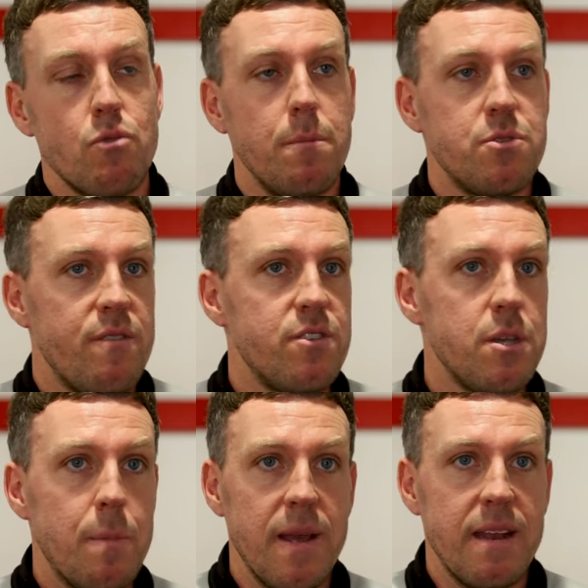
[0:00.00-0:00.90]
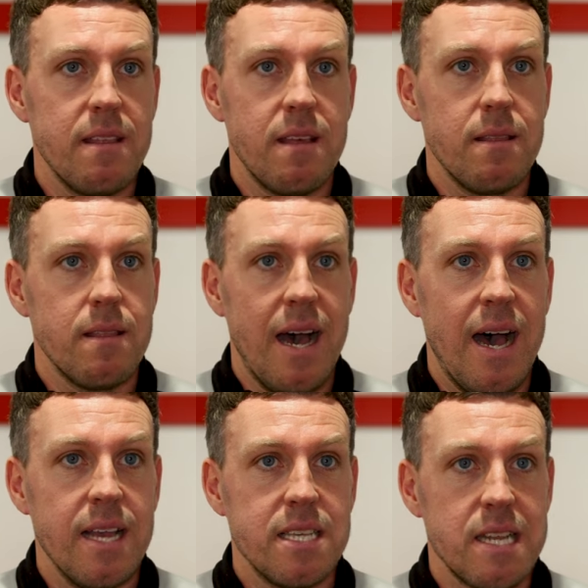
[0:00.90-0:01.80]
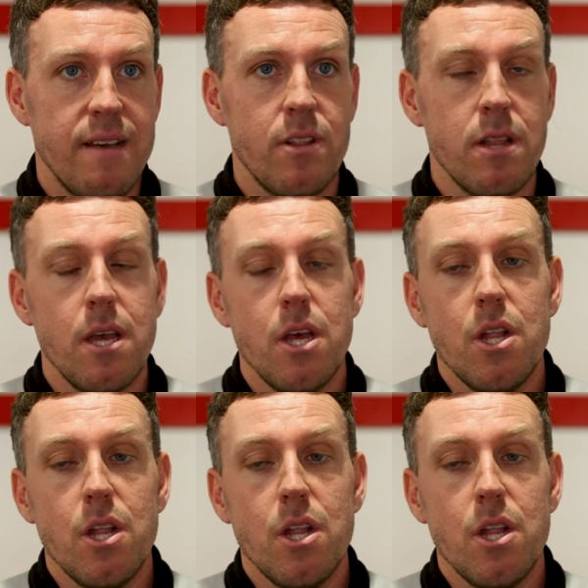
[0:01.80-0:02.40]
Rob's obviously played at the highest level.